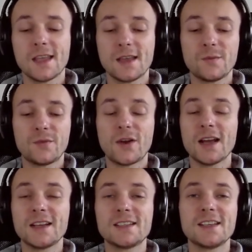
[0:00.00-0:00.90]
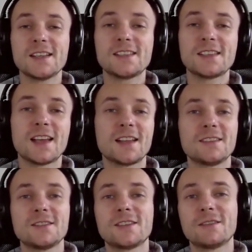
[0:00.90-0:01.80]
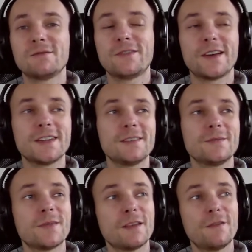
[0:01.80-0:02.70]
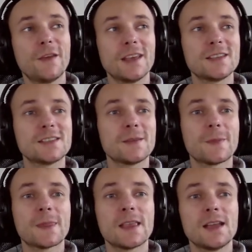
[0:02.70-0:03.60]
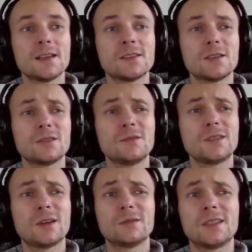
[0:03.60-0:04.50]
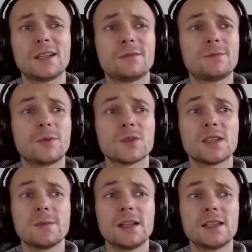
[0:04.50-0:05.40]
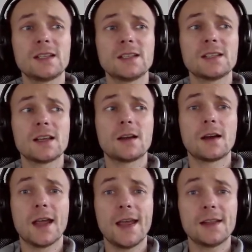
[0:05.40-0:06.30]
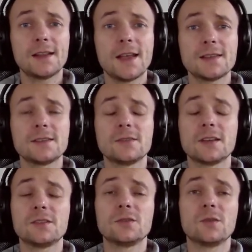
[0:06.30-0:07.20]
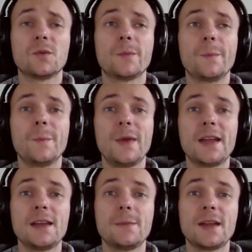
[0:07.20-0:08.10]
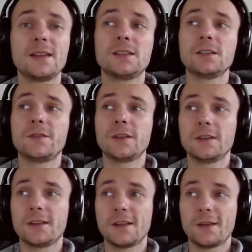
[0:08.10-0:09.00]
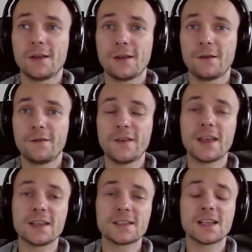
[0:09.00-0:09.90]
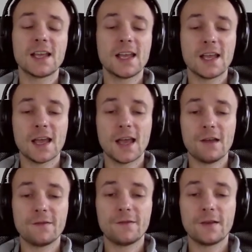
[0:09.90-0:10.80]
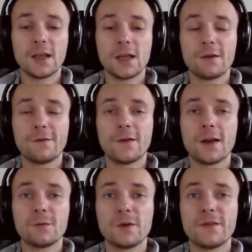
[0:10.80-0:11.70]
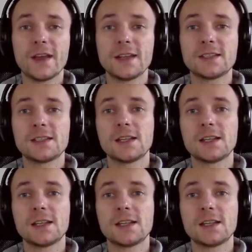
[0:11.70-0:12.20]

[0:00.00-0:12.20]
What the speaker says: practice and do some funny things. So the possibilities are endless. You can do many different things, have fun with it,